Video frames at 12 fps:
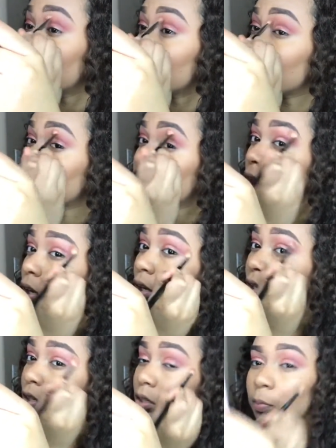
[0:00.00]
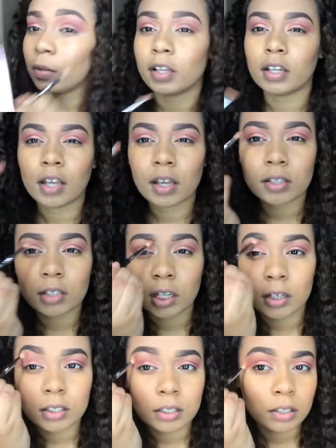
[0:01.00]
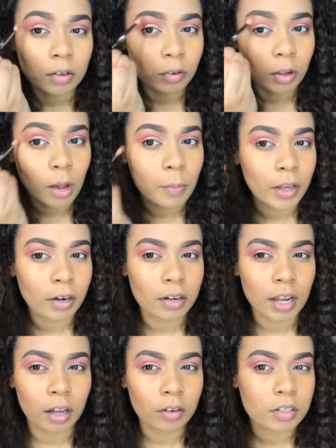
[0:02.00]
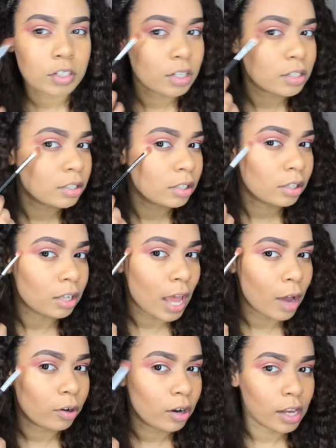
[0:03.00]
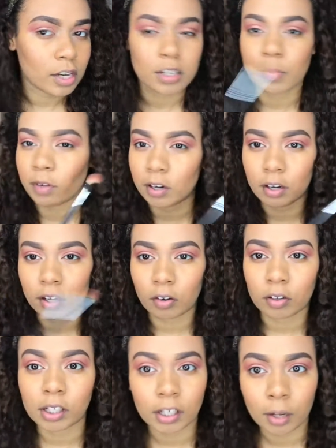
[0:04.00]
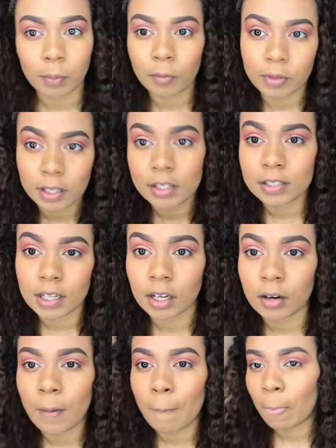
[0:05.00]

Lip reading: Okay, just blending it so it looks a lot better now. It's just the outer edges I'm gonna, you know, clean it up with concealer.